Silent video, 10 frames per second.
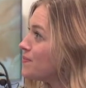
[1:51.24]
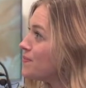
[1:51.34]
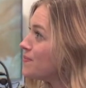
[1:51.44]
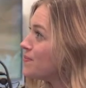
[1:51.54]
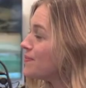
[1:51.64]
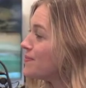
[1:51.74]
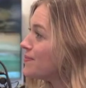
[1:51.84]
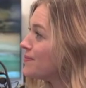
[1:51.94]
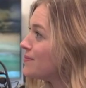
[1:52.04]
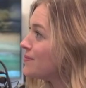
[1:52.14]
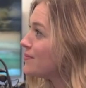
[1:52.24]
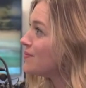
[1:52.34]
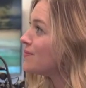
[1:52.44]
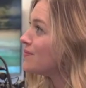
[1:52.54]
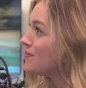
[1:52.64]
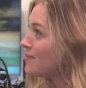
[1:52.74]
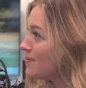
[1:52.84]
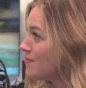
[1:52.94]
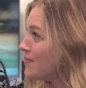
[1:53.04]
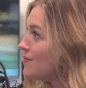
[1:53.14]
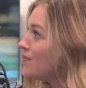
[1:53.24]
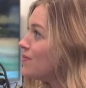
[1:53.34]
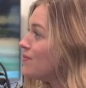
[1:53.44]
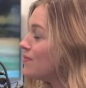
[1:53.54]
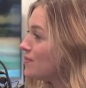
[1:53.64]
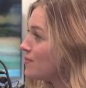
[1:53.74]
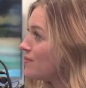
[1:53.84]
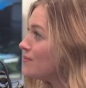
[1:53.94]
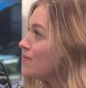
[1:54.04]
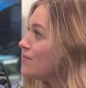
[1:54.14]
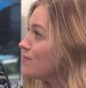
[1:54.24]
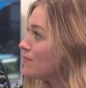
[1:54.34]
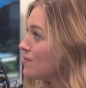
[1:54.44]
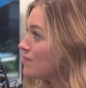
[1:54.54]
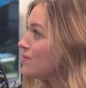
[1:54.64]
This person isn't speaking.